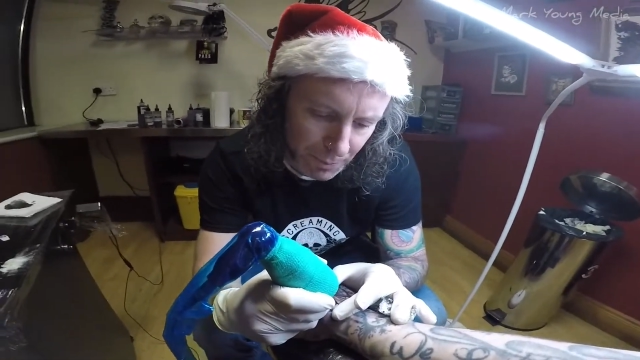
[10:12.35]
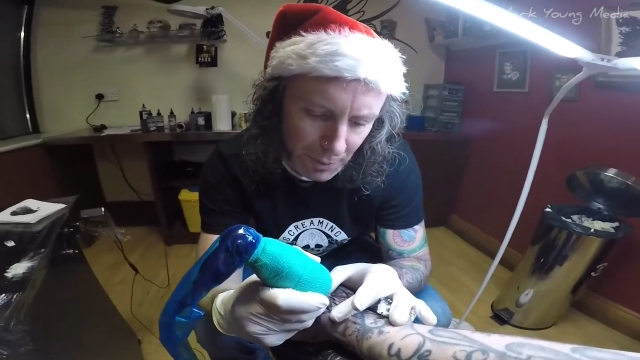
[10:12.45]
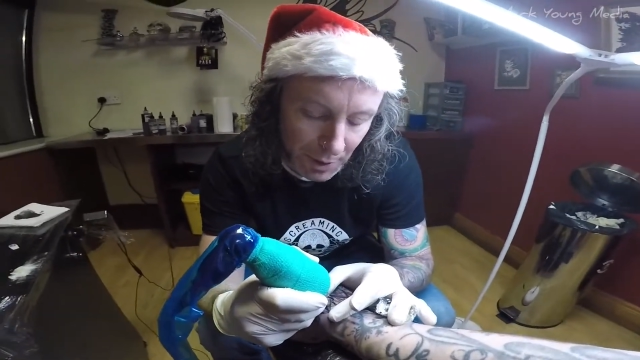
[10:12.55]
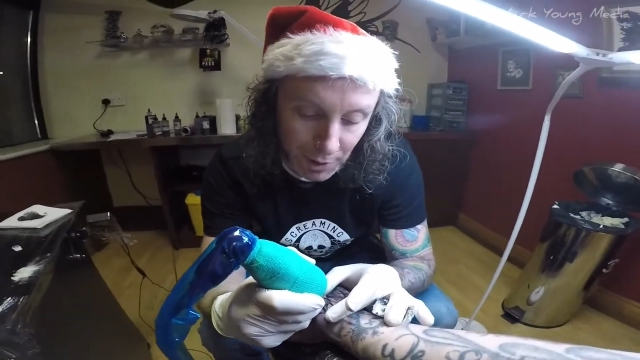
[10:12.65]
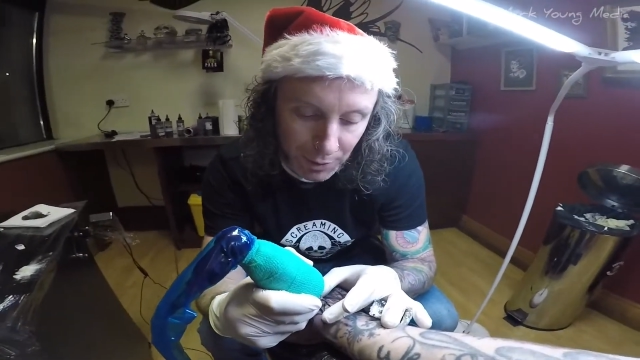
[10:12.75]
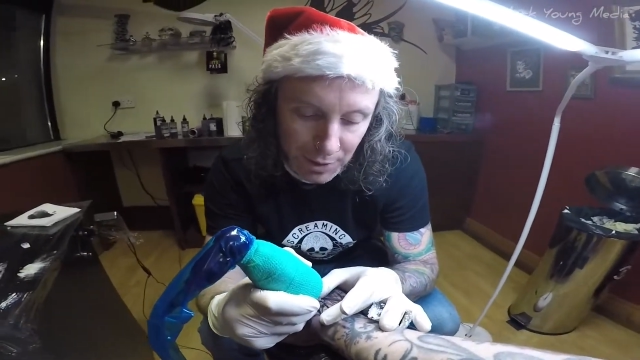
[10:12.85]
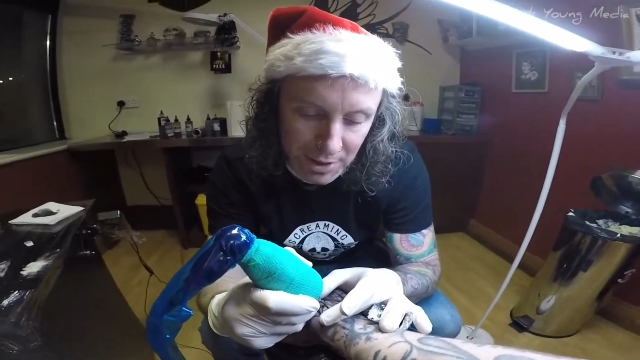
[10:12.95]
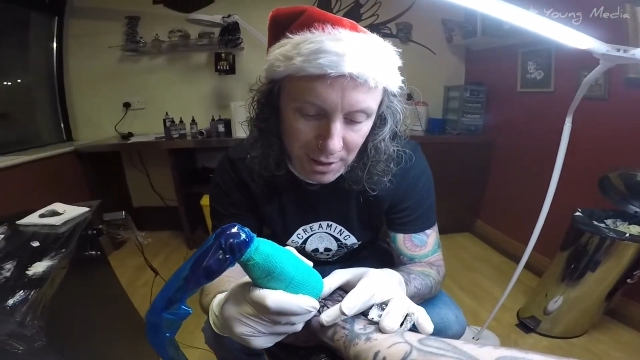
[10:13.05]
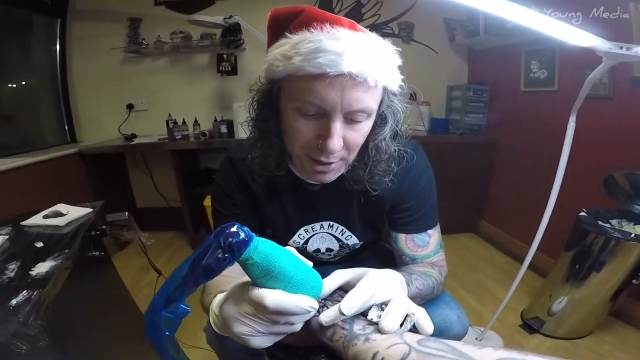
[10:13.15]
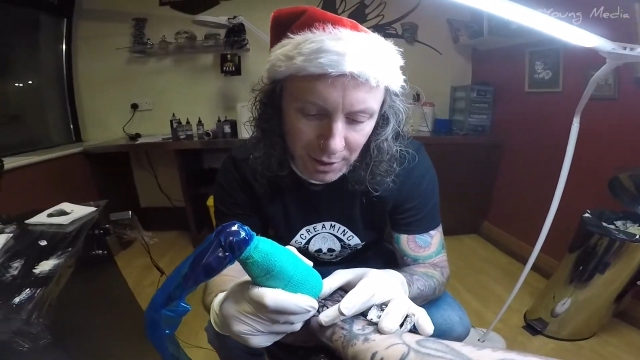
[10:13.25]
Anyhow,
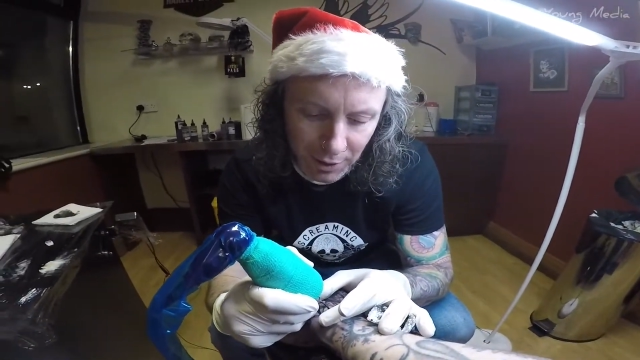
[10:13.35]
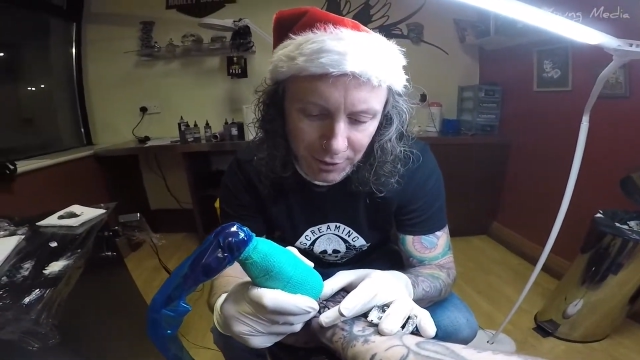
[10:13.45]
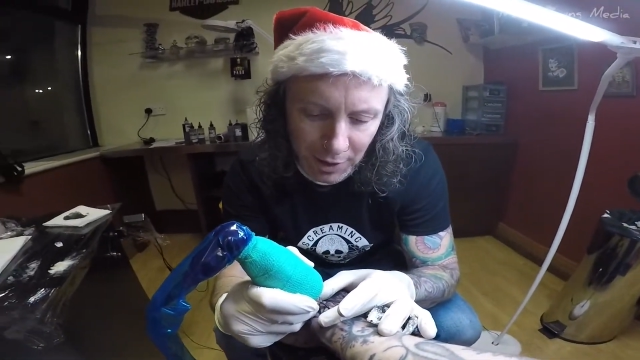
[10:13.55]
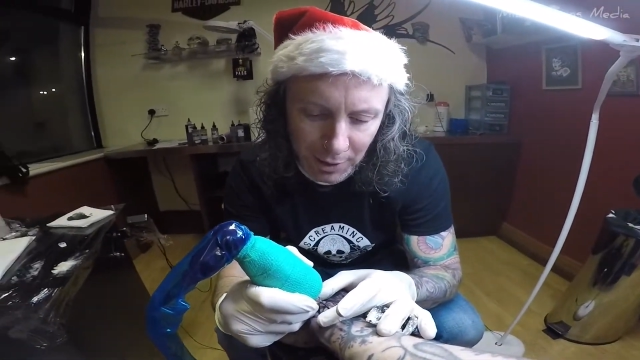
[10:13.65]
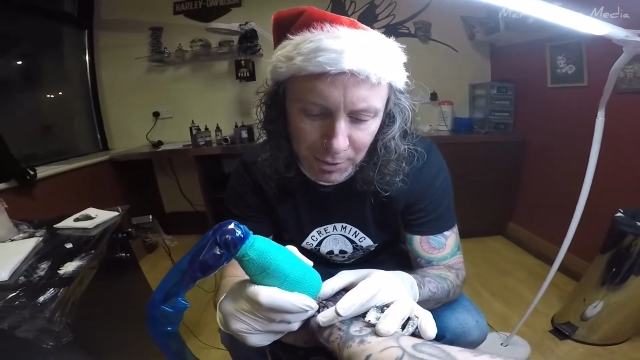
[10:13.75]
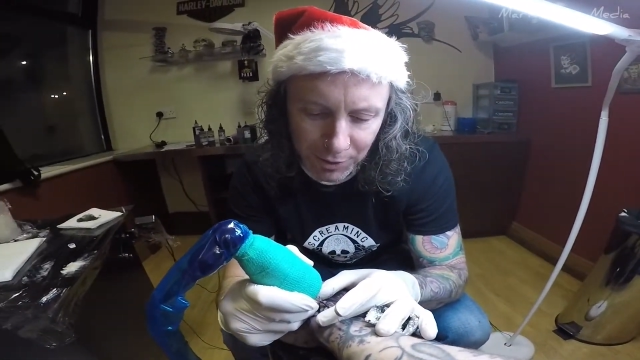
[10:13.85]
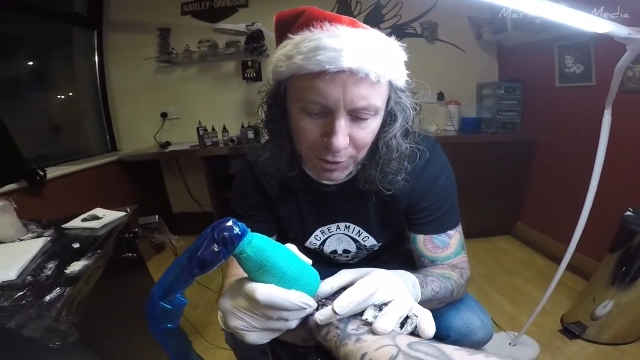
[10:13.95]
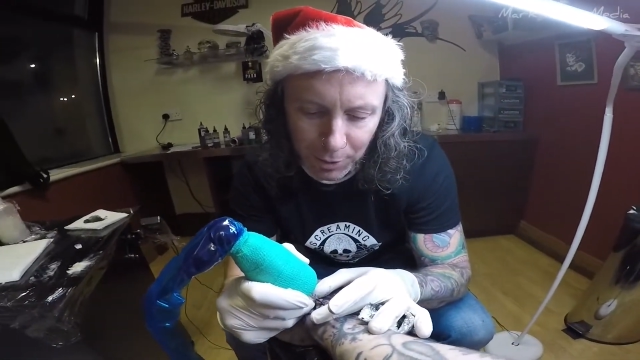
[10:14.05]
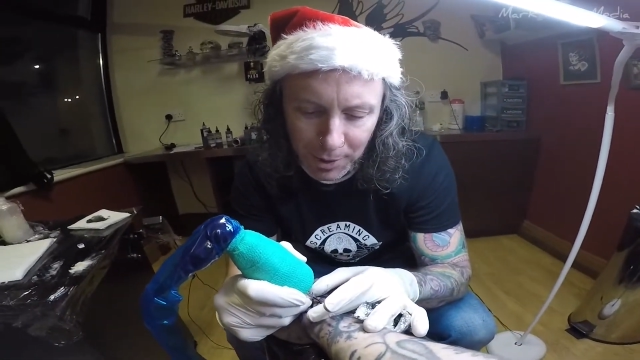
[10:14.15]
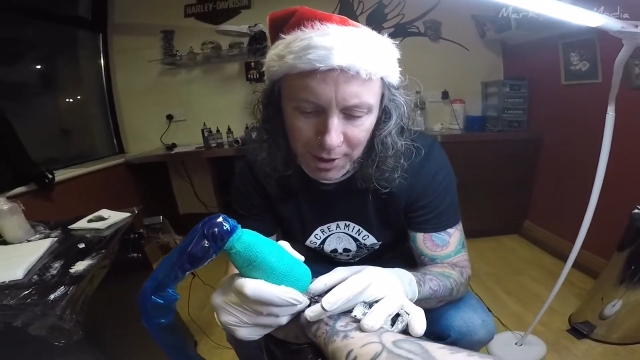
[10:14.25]
recently enough, they gave me a
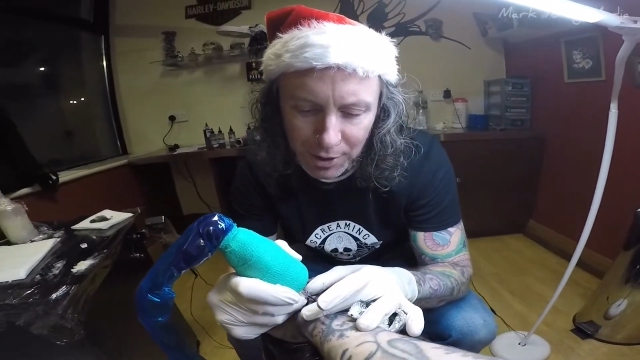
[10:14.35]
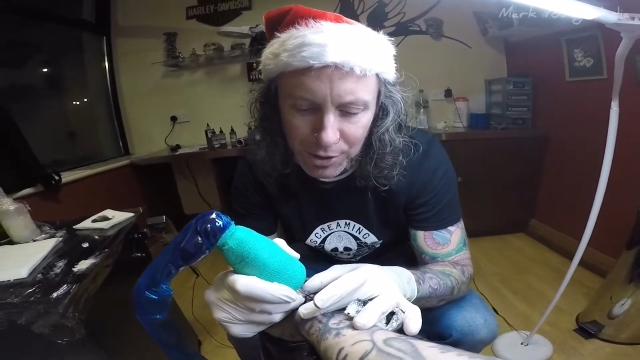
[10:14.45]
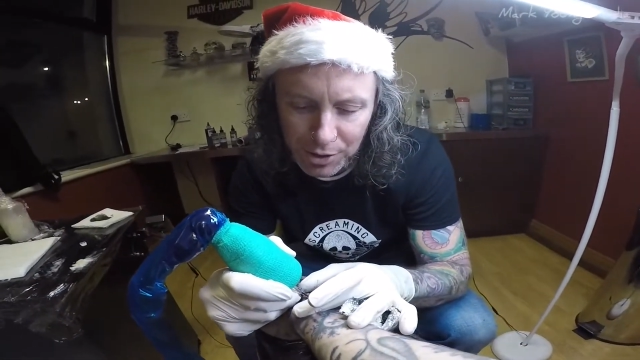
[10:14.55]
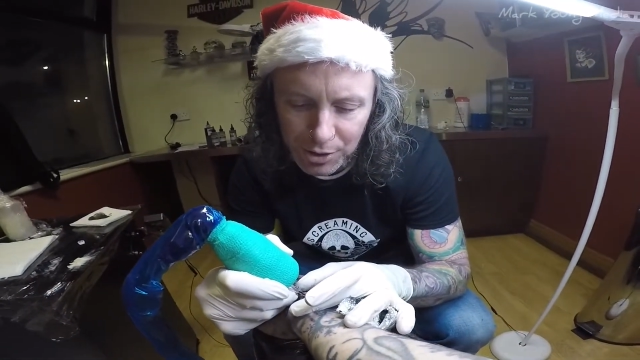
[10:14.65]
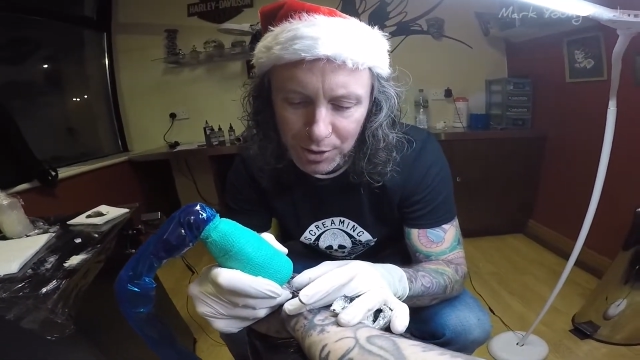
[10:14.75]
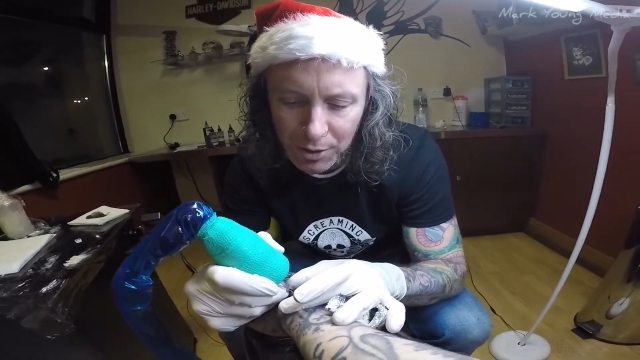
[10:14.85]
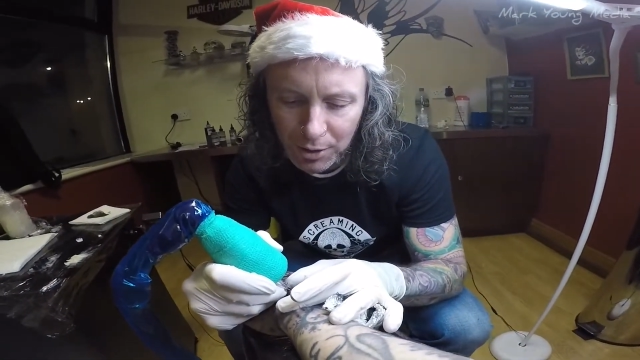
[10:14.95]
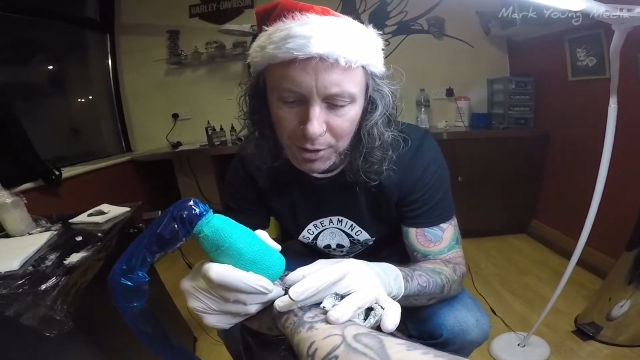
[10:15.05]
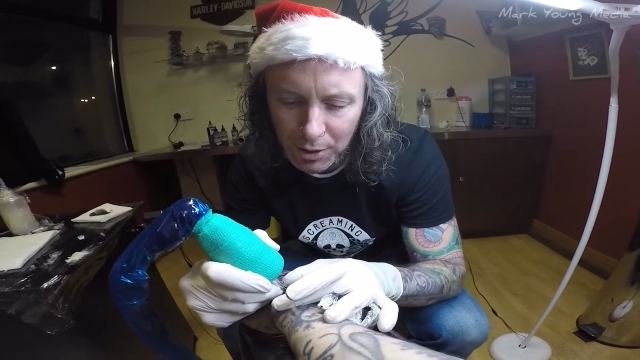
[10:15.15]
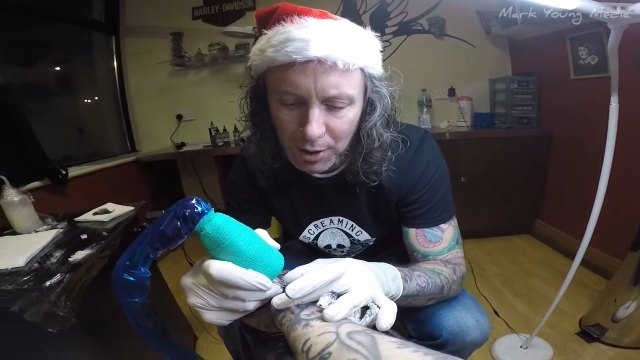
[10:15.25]
full page,
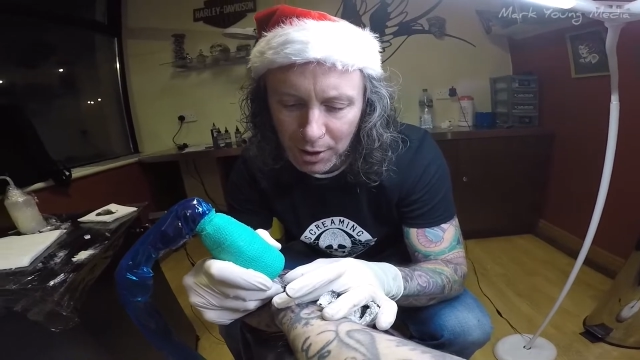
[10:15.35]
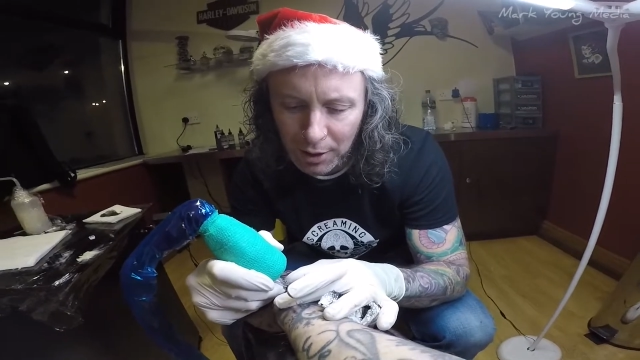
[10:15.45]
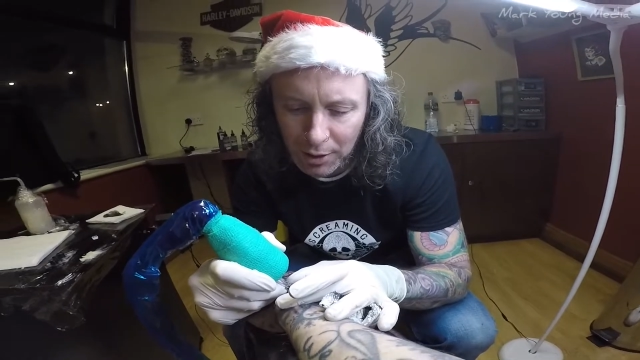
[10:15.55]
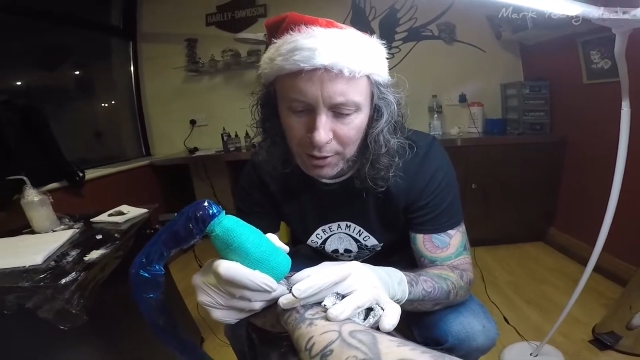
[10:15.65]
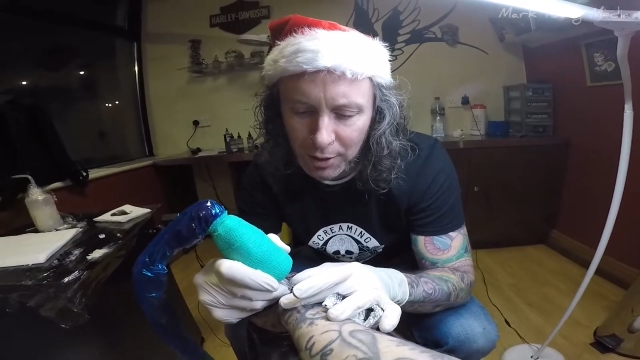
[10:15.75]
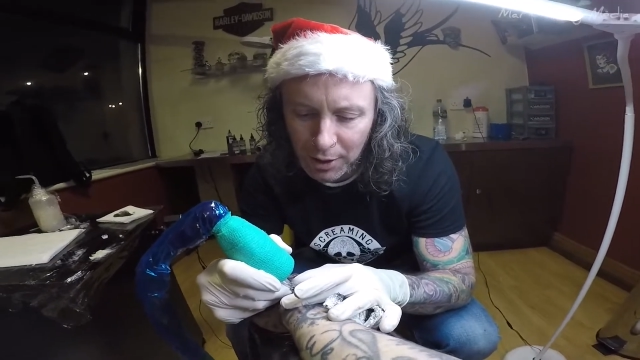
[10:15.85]
and